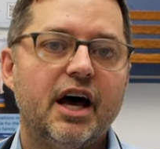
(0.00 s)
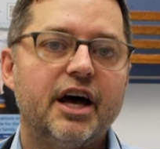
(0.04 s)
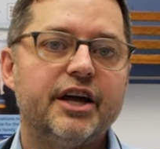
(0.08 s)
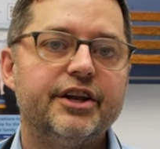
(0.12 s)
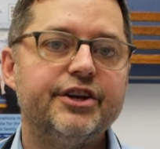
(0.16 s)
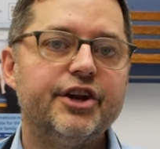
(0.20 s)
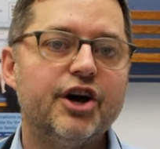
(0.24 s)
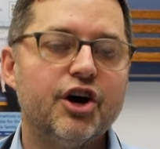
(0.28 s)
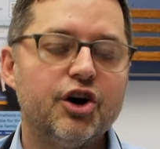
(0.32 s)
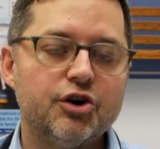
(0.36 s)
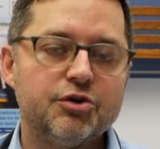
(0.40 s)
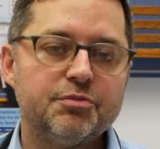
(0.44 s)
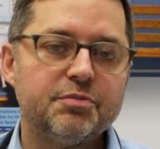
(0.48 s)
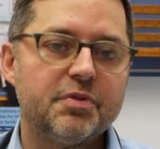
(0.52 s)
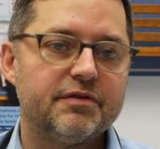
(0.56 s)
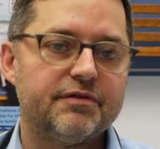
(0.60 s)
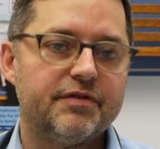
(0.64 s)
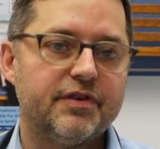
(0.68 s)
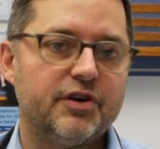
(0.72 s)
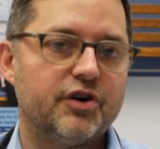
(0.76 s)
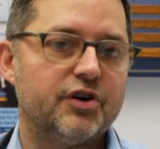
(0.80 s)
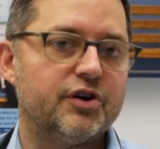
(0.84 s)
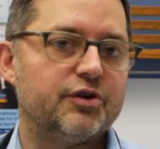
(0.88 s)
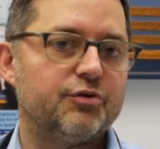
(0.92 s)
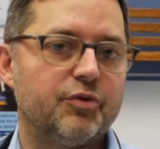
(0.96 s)
A known but
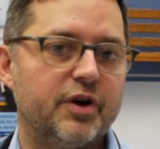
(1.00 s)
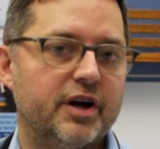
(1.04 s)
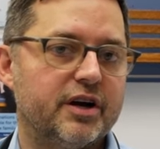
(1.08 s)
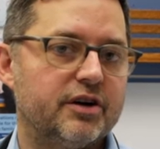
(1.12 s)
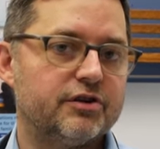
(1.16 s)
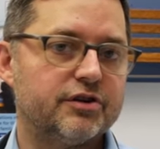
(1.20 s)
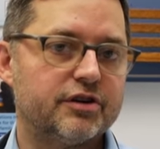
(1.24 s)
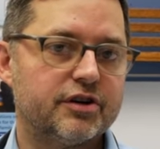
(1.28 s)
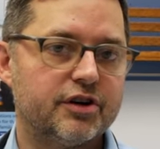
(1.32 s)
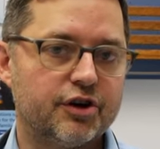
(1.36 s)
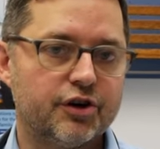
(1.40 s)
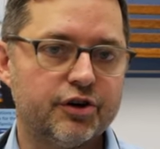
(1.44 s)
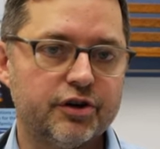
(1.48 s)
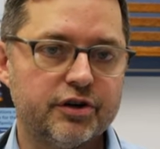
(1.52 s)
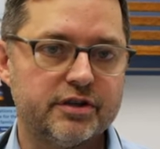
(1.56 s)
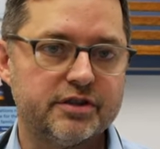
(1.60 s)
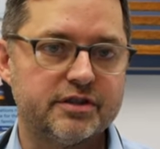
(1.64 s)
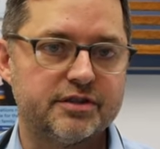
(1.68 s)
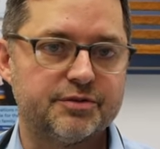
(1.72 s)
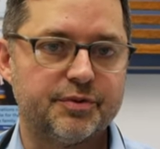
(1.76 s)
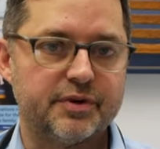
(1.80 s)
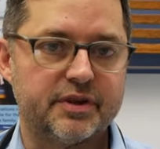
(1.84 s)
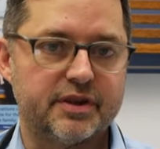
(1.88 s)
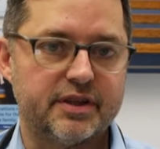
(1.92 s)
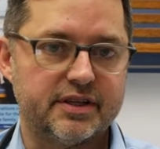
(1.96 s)
very rare
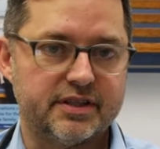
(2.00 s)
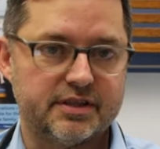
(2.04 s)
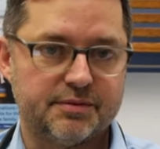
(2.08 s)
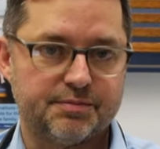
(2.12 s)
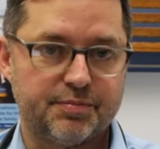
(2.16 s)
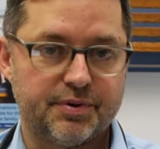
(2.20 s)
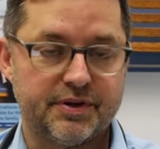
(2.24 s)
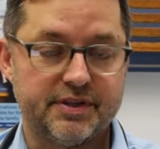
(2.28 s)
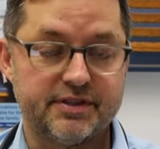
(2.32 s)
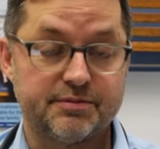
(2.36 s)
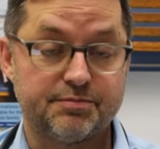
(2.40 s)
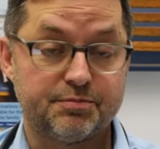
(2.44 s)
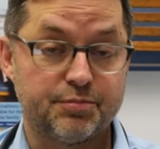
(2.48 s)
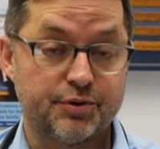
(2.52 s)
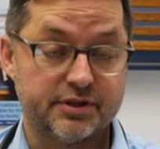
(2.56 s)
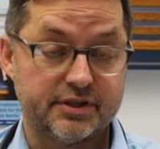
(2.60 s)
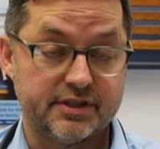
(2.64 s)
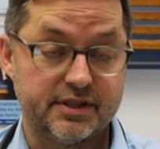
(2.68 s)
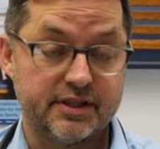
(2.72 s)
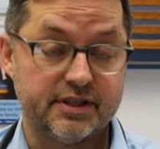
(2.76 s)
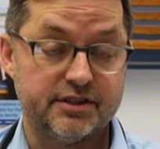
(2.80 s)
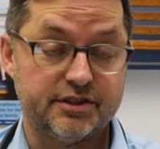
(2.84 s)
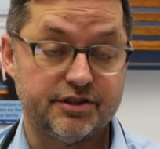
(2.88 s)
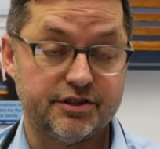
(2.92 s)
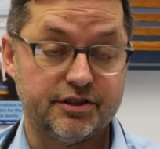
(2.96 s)
occurrence with this piece
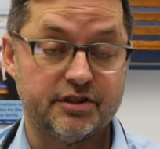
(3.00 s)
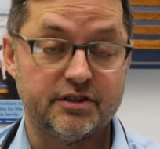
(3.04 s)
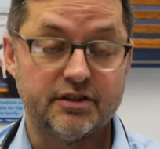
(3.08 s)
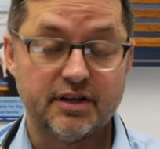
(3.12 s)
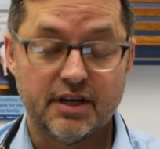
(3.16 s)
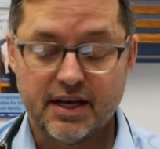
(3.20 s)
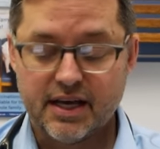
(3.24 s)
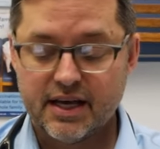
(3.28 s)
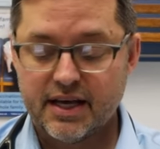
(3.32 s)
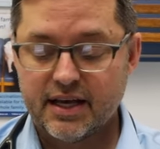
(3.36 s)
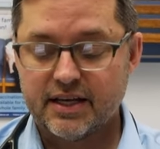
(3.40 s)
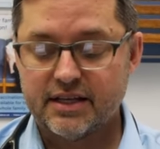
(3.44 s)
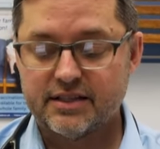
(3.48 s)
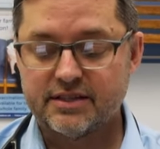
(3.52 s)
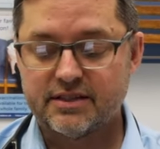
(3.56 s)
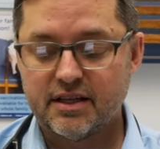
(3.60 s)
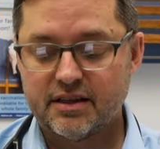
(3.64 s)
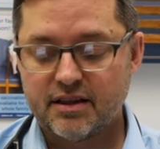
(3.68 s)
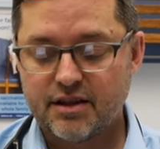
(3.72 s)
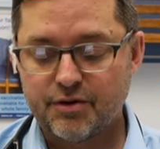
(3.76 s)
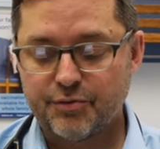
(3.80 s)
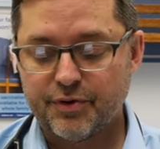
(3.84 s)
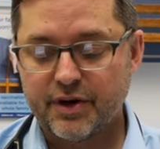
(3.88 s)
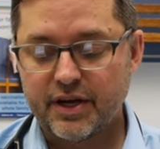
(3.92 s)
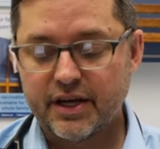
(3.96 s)
procedure is
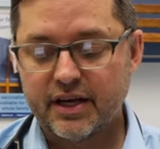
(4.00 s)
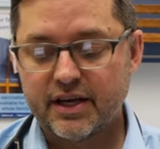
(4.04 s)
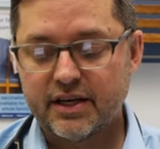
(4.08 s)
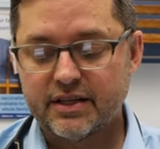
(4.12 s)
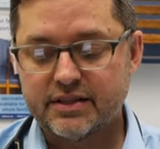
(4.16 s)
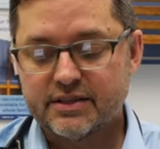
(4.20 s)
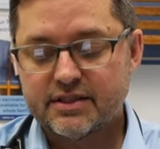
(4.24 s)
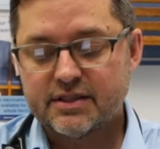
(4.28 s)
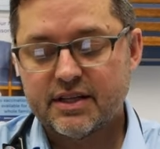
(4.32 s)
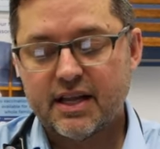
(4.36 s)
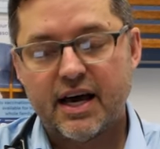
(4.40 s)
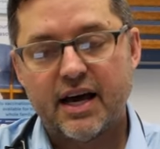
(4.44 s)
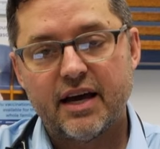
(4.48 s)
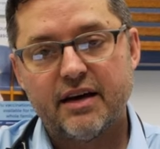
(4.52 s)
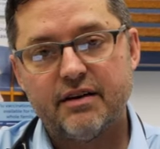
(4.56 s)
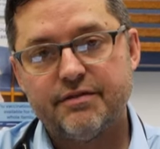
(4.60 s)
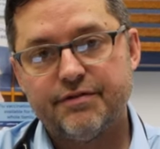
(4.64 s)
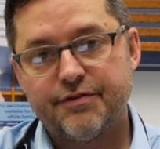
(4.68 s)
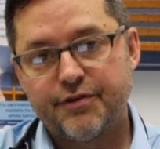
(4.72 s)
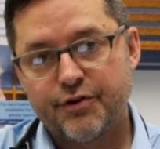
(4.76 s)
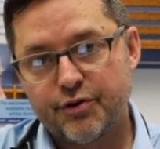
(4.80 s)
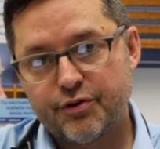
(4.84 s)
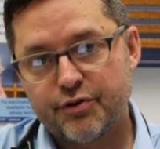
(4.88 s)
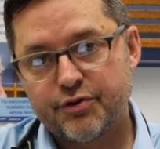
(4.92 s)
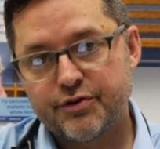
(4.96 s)
that the ring can slide
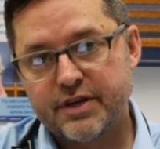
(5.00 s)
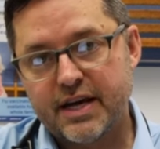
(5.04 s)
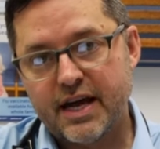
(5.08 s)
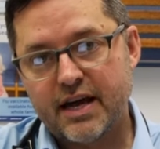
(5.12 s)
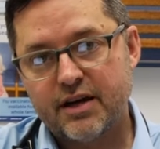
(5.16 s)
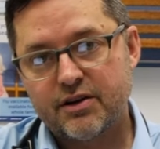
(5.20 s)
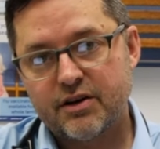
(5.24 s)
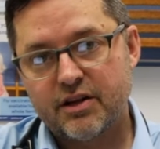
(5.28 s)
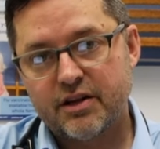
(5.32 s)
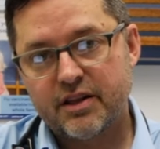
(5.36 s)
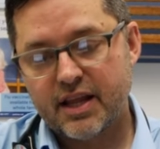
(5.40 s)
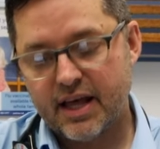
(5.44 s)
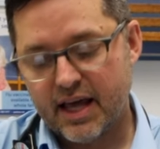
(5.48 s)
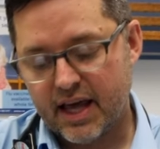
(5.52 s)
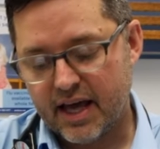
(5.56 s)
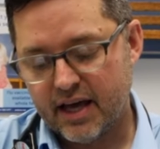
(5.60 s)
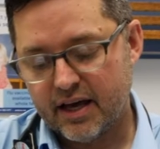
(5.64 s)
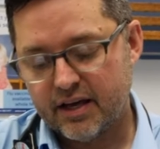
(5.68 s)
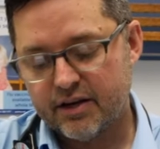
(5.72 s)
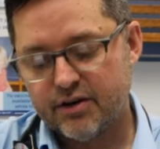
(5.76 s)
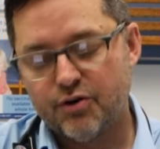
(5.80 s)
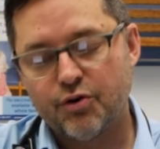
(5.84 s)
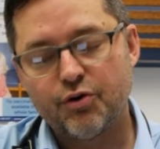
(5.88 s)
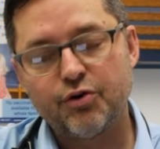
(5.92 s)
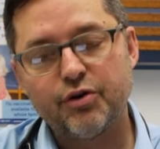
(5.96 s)
further down on the
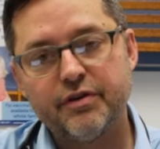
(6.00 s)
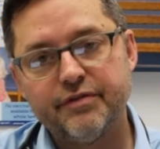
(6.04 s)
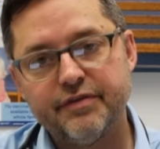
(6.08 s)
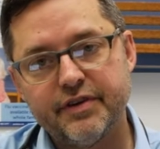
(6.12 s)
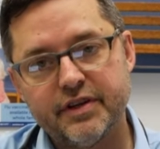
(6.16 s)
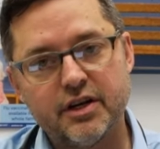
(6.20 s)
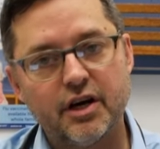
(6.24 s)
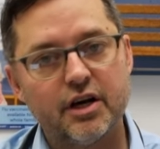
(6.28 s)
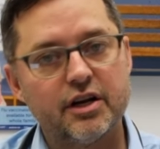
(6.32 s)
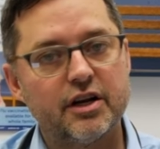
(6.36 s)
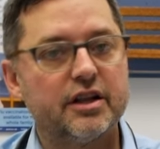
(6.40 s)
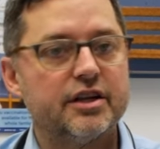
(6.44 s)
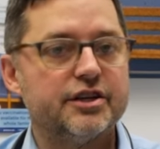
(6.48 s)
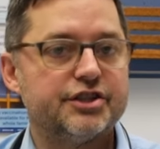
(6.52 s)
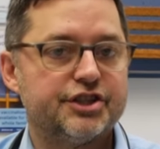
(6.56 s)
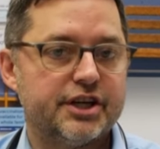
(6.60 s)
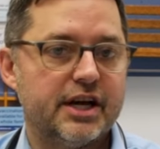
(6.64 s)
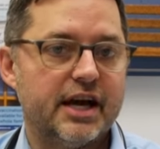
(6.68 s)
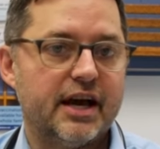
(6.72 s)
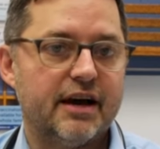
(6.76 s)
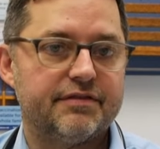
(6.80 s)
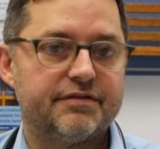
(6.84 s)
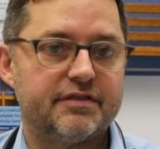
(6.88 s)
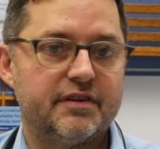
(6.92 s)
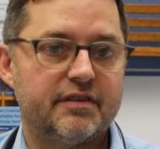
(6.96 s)
head or even onto the
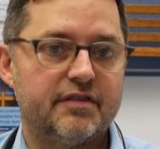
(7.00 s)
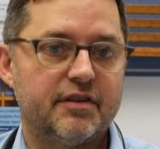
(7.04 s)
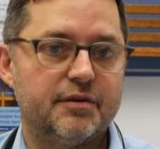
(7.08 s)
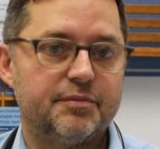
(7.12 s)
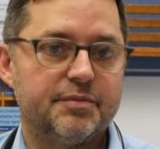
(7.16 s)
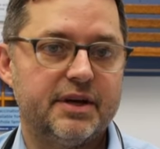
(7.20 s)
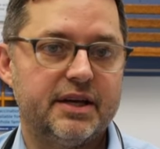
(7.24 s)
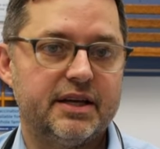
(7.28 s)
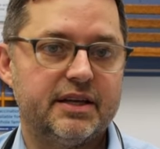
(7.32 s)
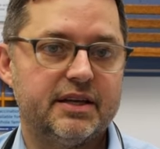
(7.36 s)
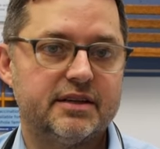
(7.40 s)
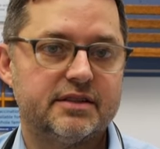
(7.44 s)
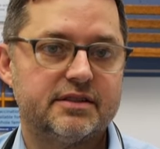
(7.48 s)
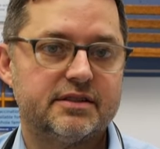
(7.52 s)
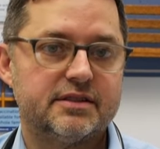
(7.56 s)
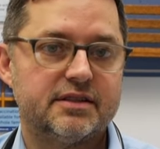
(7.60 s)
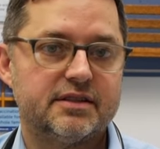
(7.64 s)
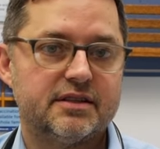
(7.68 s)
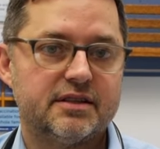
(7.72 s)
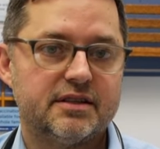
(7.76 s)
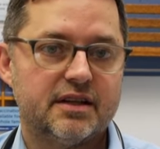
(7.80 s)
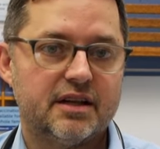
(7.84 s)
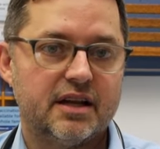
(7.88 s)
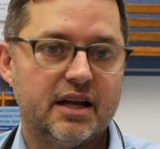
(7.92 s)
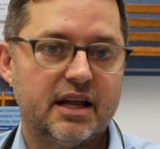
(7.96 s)
shaft of the penis.